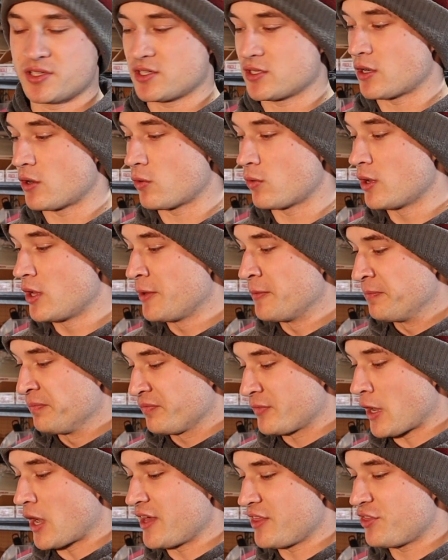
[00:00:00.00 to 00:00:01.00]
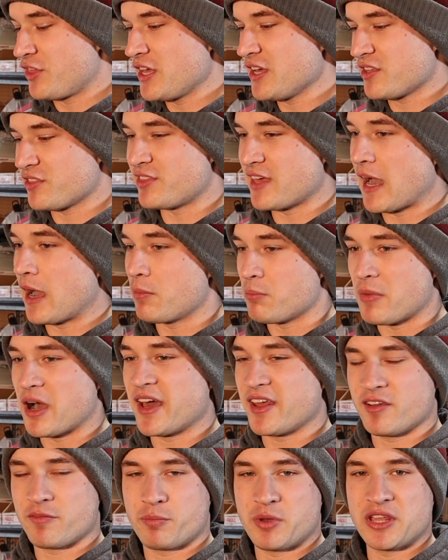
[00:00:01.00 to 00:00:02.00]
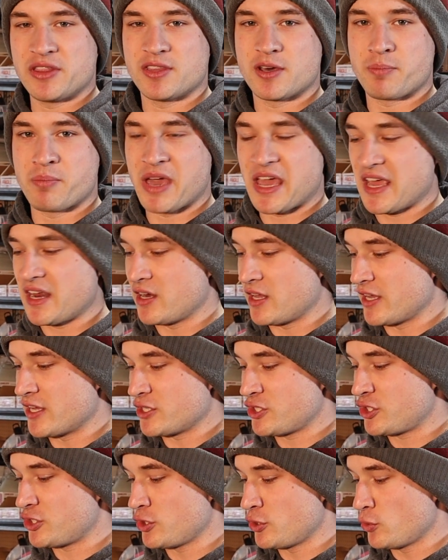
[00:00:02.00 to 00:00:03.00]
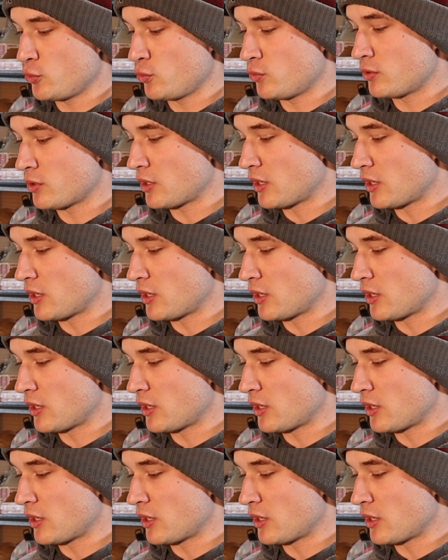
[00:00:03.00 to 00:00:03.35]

So I think that might have been the main issue.